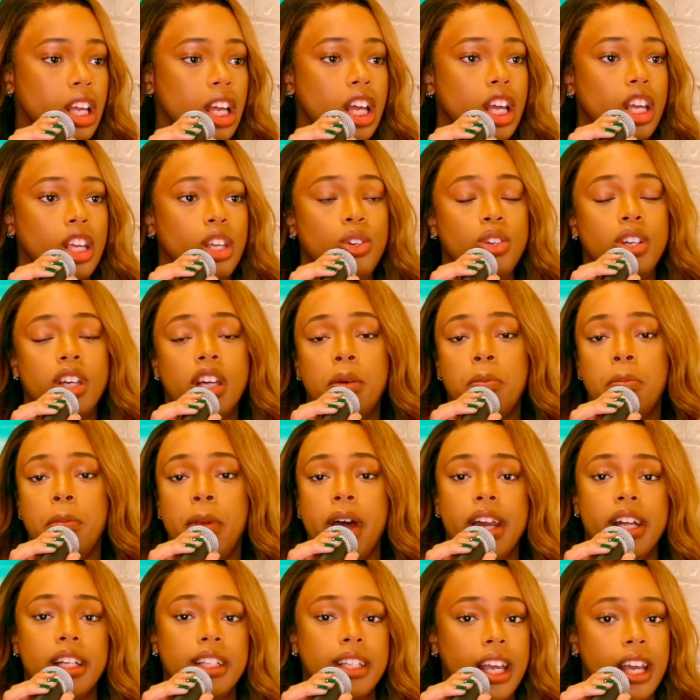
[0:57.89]
you can
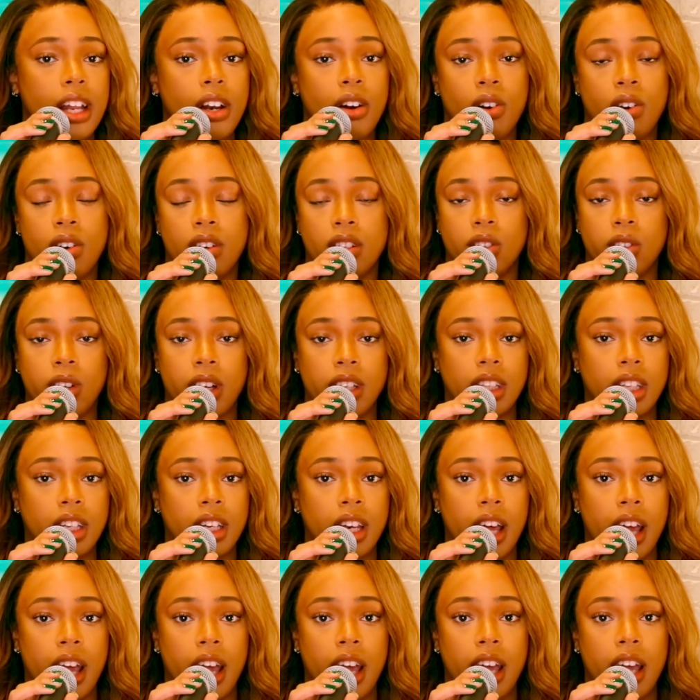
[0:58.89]
meditate on throughout the
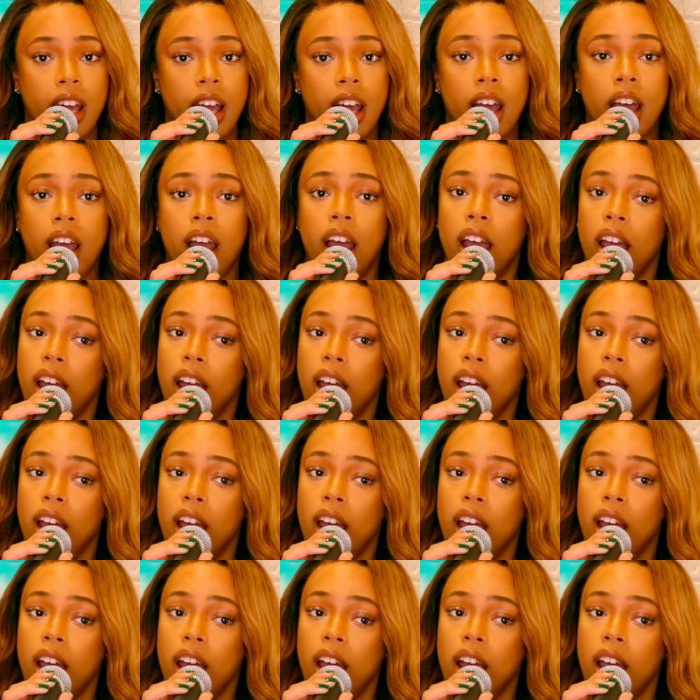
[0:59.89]
day, and